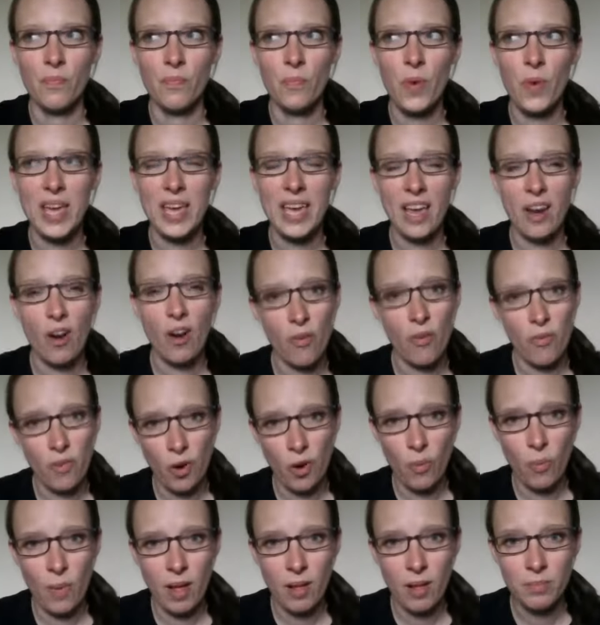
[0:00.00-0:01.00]
we get
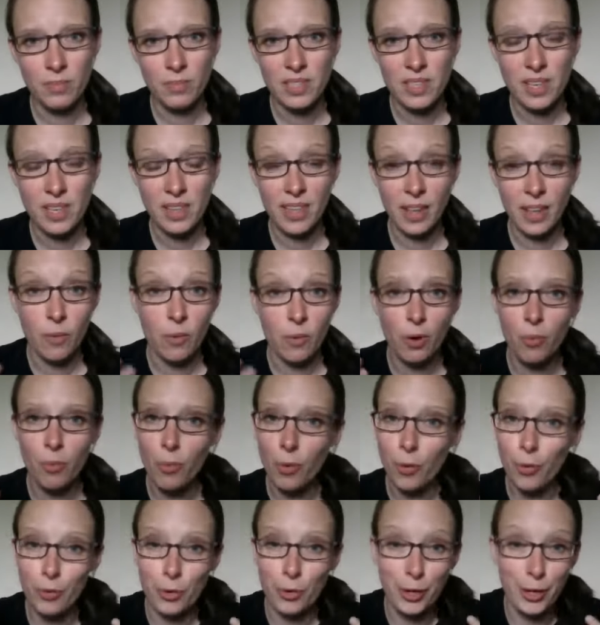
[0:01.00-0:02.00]
overwhelmed, and like
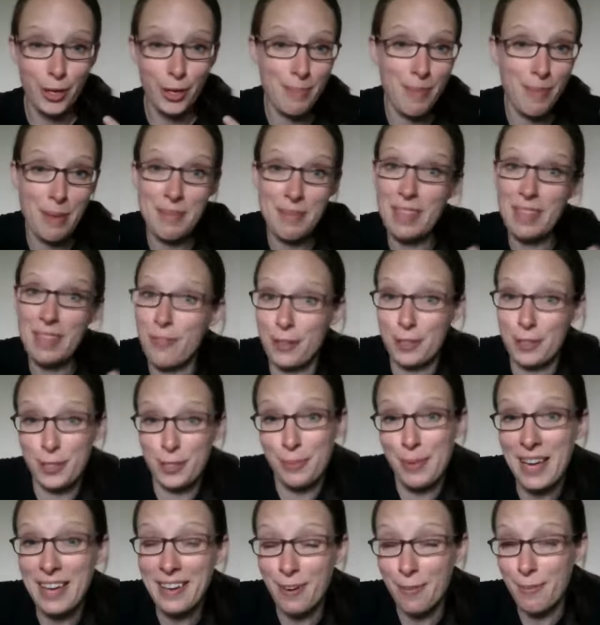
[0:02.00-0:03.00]
we're good maybe the first
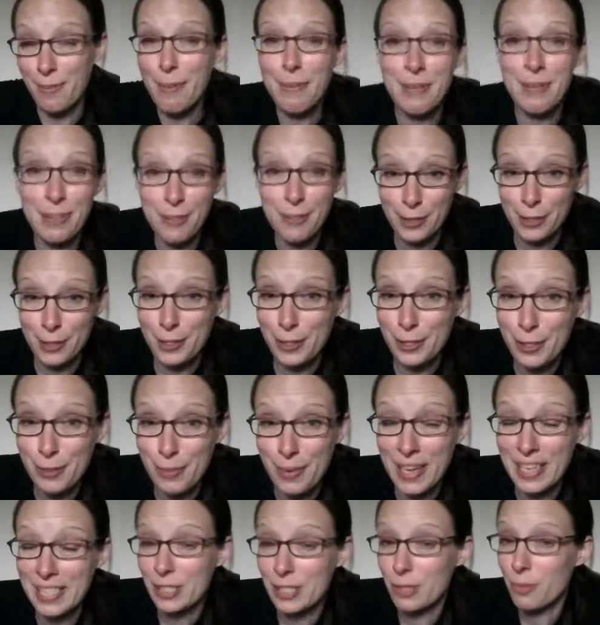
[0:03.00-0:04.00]
week, or maybe the first 2
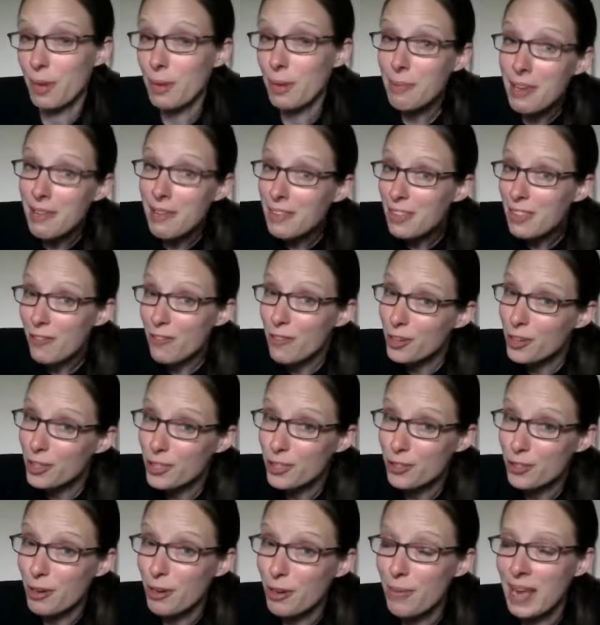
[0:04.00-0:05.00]
weeks, or maybe even the
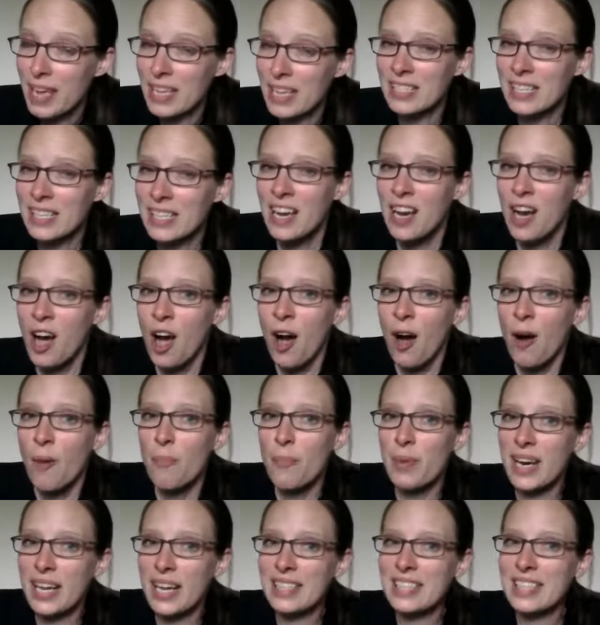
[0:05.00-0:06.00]
first 3 weeks.
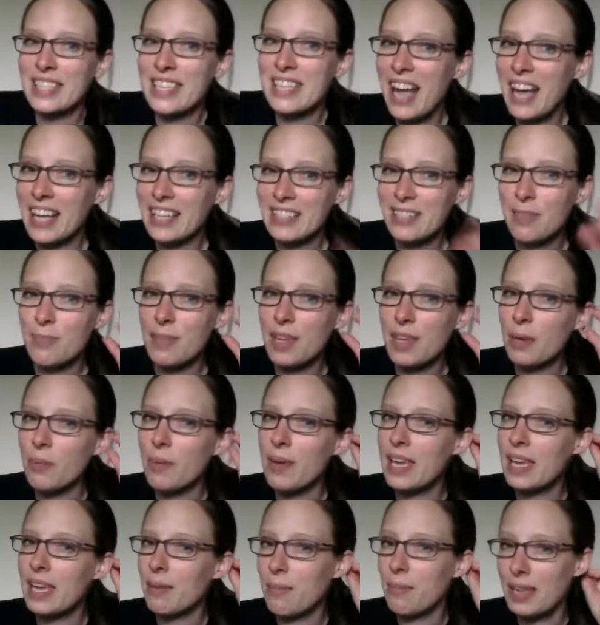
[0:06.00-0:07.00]
But it's not something
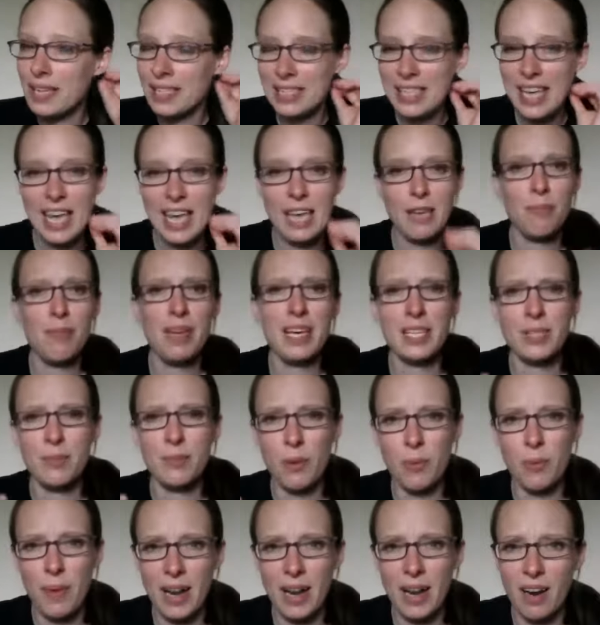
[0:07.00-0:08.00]
we can maintain because
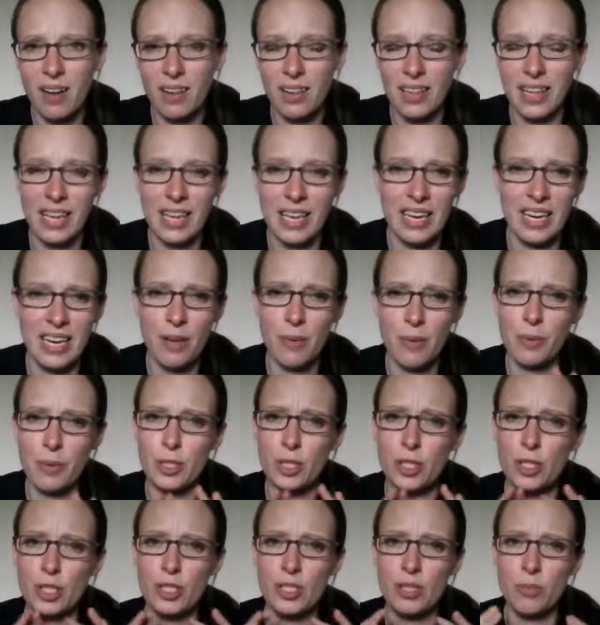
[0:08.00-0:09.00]
we went all in and it
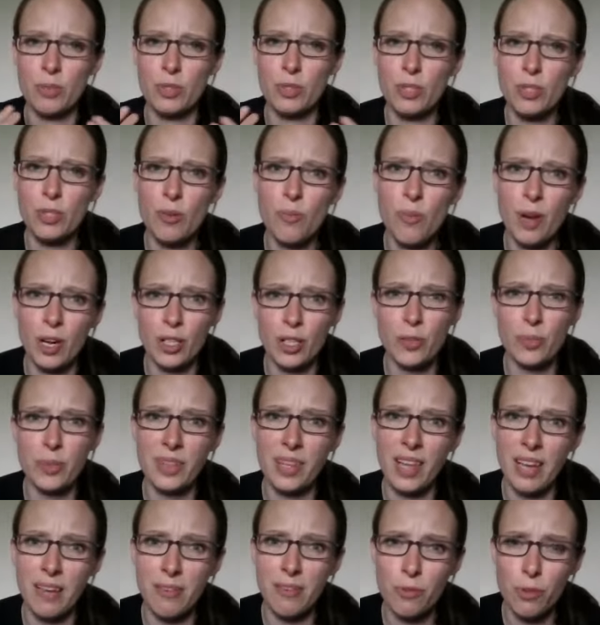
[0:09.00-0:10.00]
was too much. When
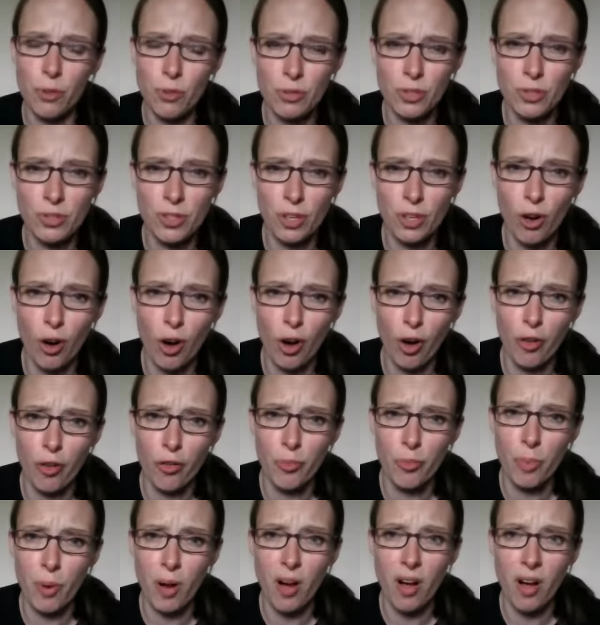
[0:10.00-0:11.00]
life throws us a
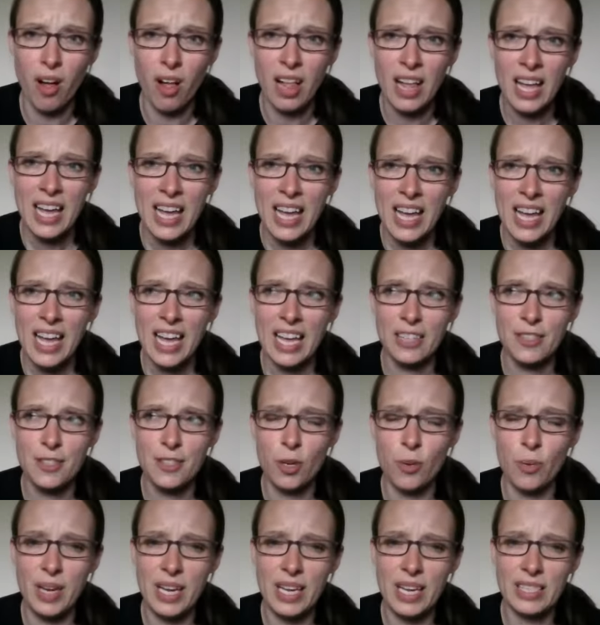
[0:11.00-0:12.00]
curveball, it's
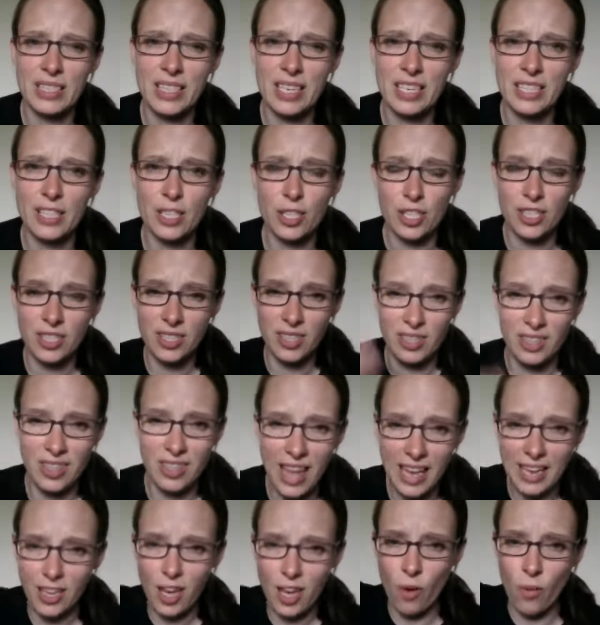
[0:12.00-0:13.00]
so easy to just
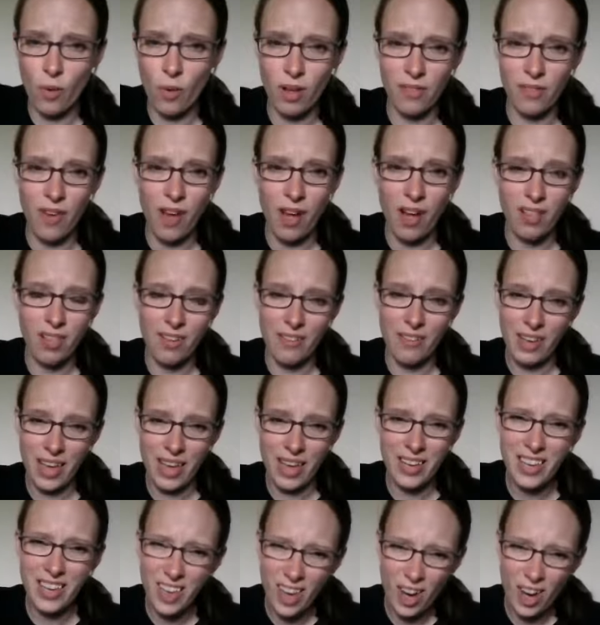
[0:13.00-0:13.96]
let go of all of it,